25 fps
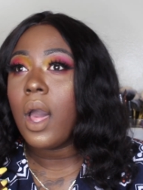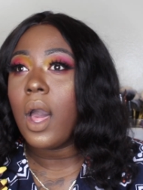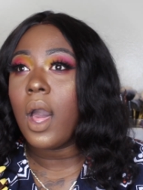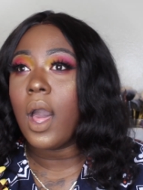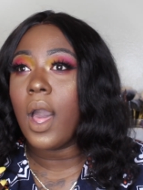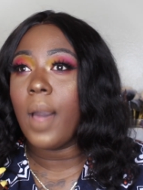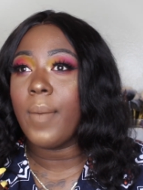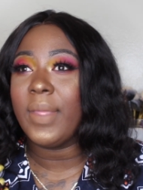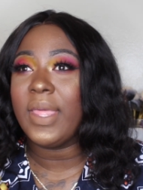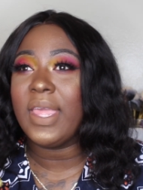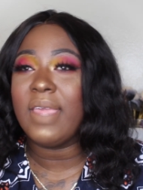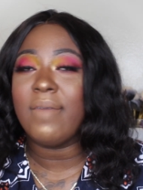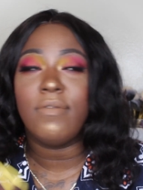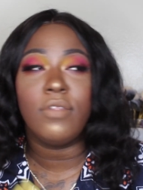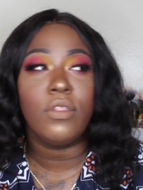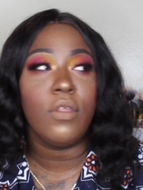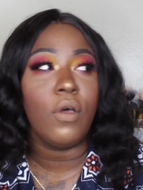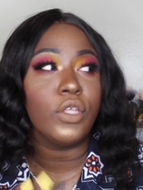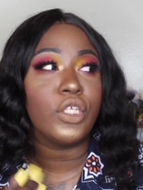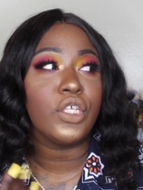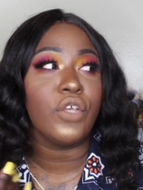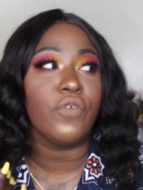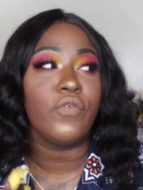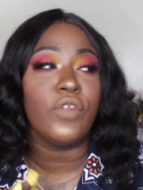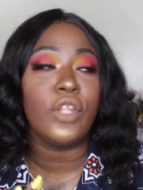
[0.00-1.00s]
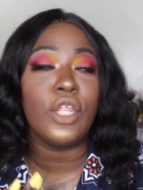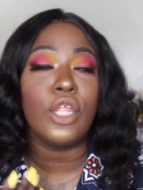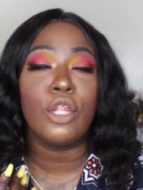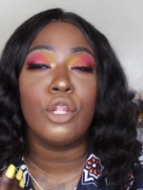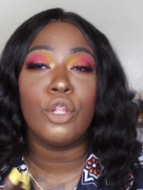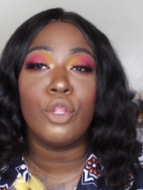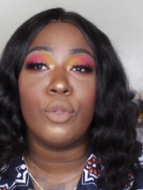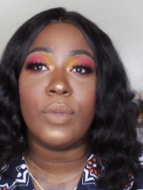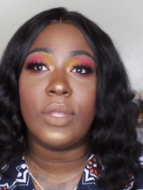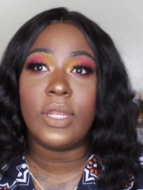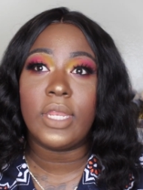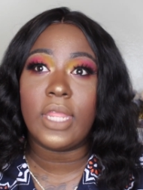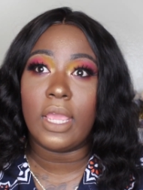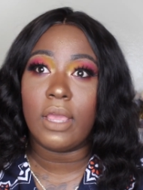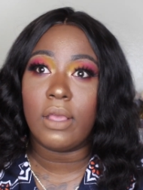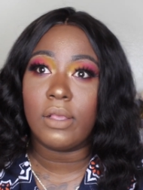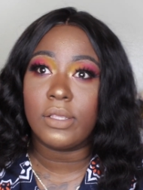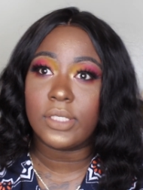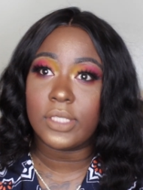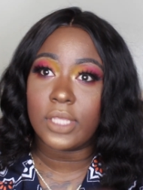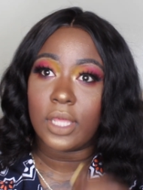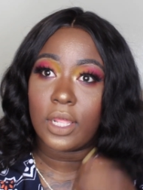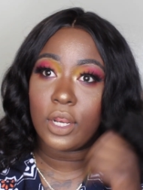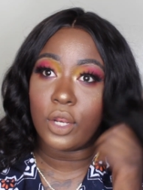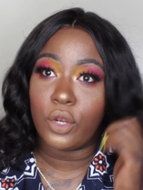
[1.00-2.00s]
Um, even though it's a really gloomy day
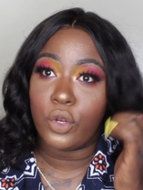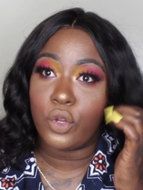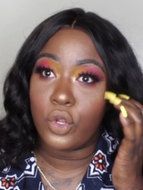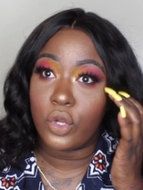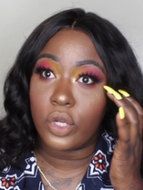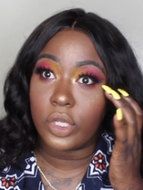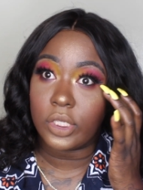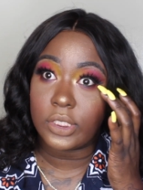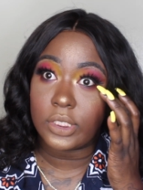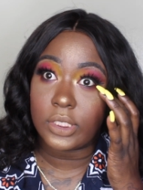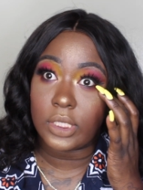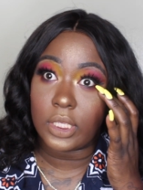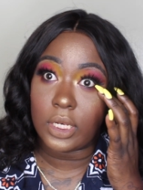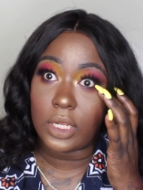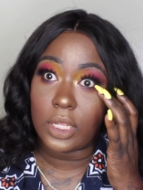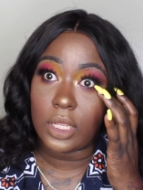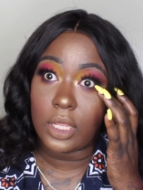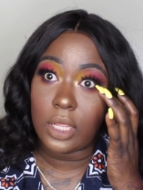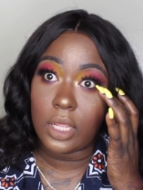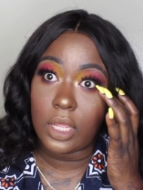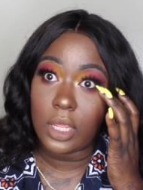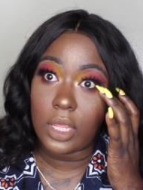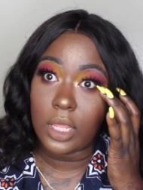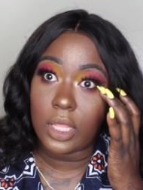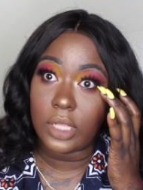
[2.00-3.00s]
outside in New York City,